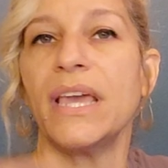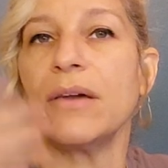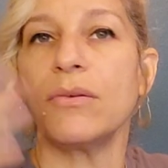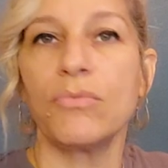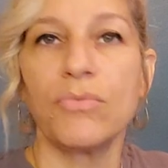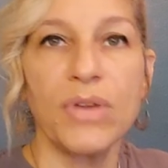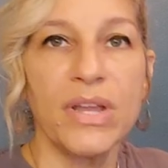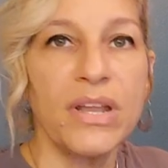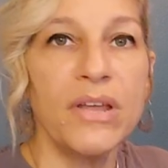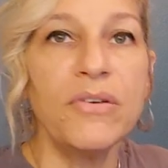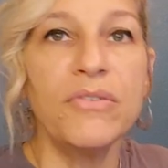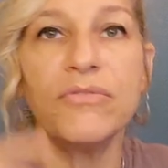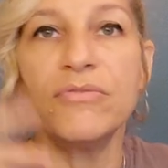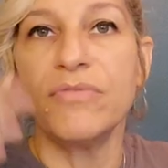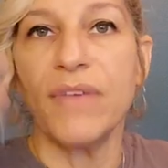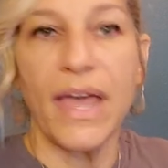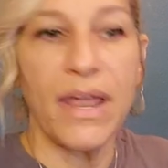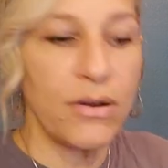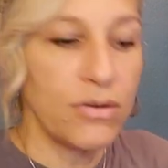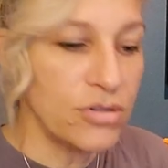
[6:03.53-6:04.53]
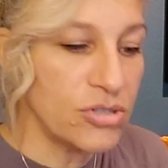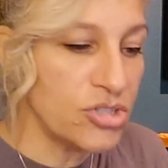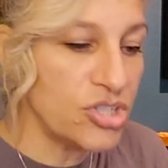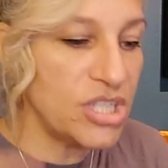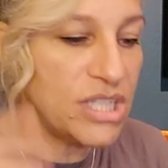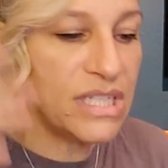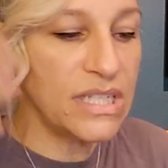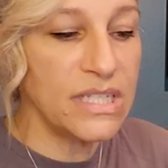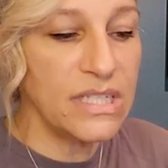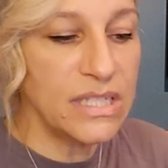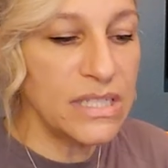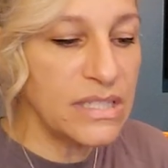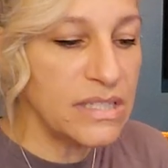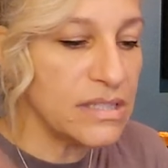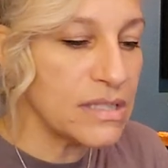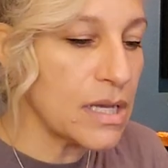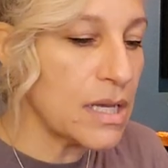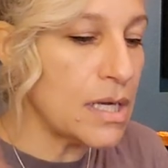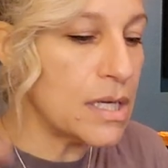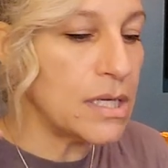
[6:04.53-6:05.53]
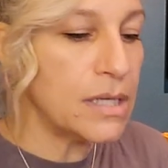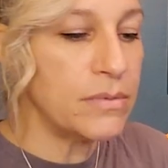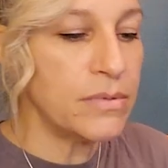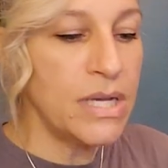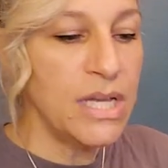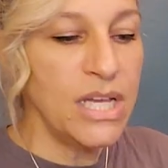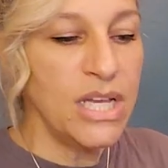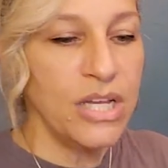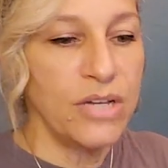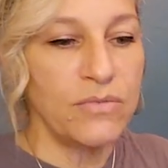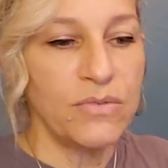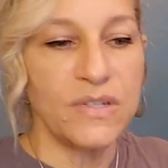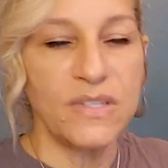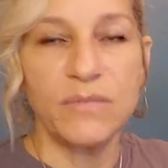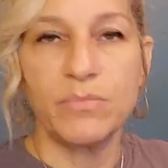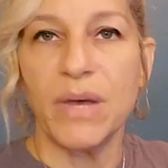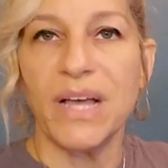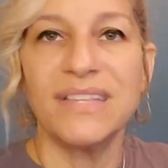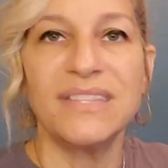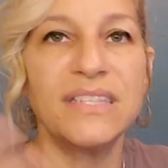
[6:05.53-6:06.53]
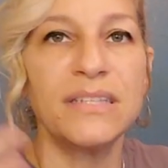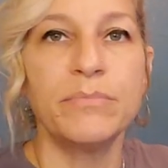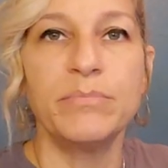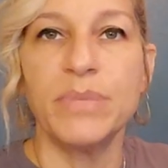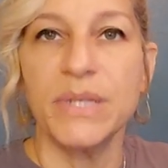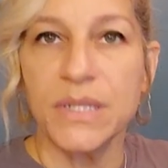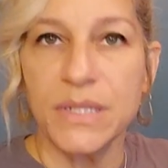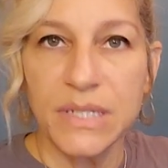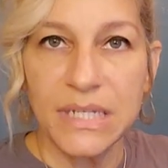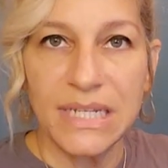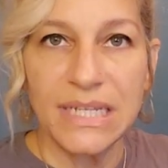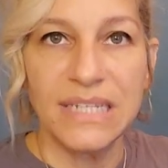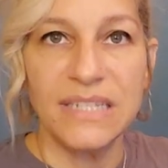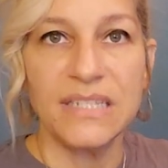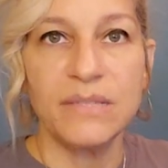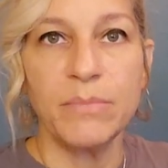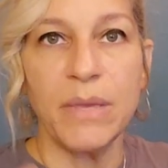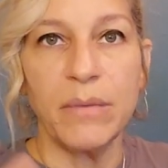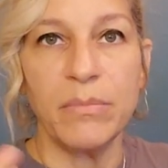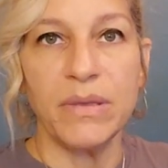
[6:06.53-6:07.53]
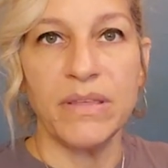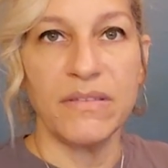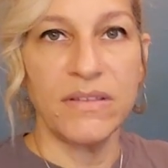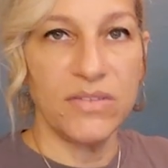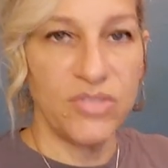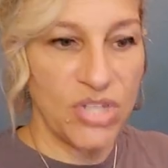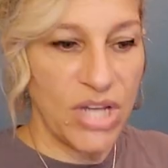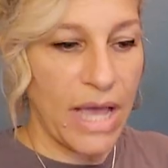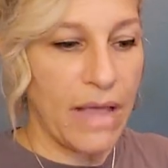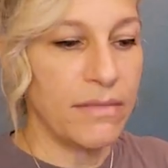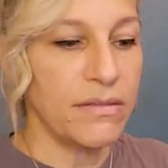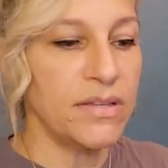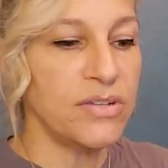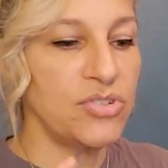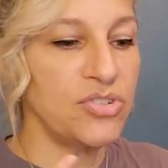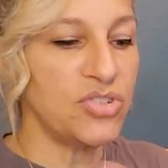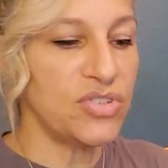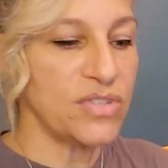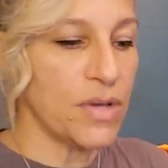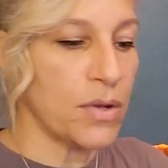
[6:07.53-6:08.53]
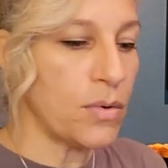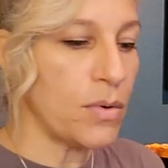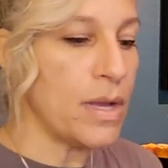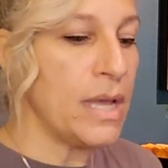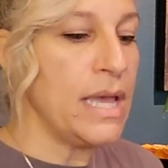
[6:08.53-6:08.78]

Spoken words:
get rid of energies, responsibilities may be the challenge. So